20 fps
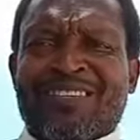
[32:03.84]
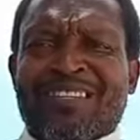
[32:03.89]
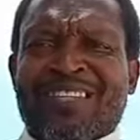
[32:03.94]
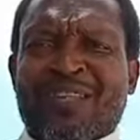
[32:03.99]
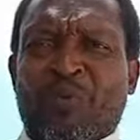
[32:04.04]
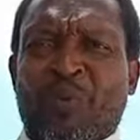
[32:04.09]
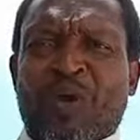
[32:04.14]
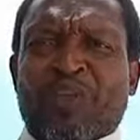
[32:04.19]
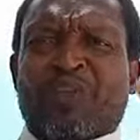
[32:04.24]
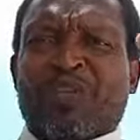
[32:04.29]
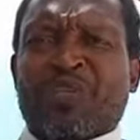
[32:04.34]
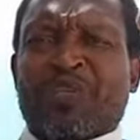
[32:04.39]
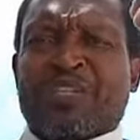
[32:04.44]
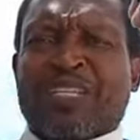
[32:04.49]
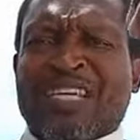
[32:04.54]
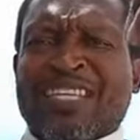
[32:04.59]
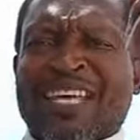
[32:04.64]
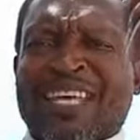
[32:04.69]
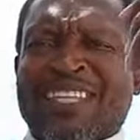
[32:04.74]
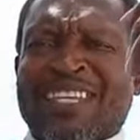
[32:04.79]
They want you to
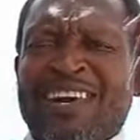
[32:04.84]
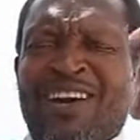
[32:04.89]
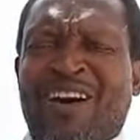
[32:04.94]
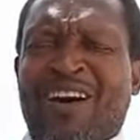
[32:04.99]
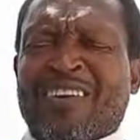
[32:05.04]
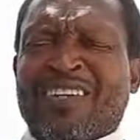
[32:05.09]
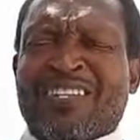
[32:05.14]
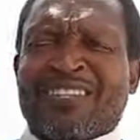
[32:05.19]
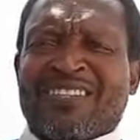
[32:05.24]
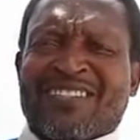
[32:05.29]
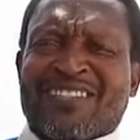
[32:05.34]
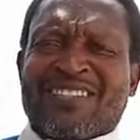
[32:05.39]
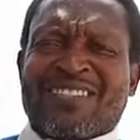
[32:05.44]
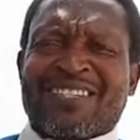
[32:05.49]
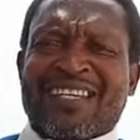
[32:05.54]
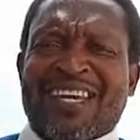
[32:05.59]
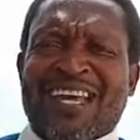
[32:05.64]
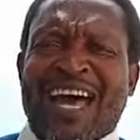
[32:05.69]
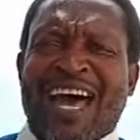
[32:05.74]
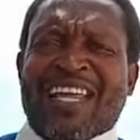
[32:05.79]
think that they're honest
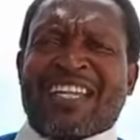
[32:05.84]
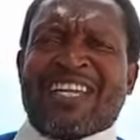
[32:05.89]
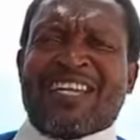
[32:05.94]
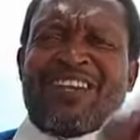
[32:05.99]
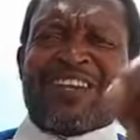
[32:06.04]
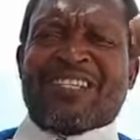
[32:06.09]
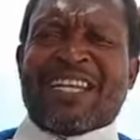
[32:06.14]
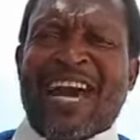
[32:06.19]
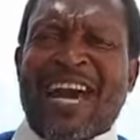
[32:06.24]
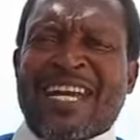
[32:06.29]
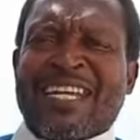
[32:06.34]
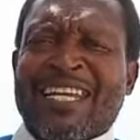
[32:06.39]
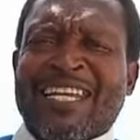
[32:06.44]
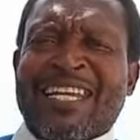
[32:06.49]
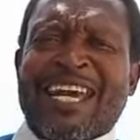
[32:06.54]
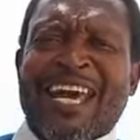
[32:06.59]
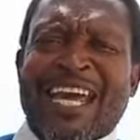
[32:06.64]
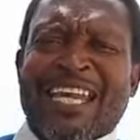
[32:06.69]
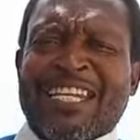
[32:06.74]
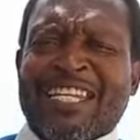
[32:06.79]
and they're not hiding
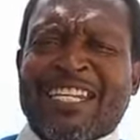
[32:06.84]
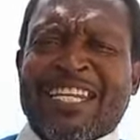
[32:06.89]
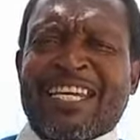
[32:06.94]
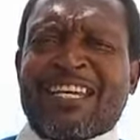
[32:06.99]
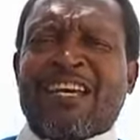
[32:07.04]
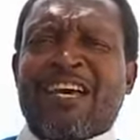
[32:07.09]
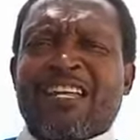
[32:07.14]
anything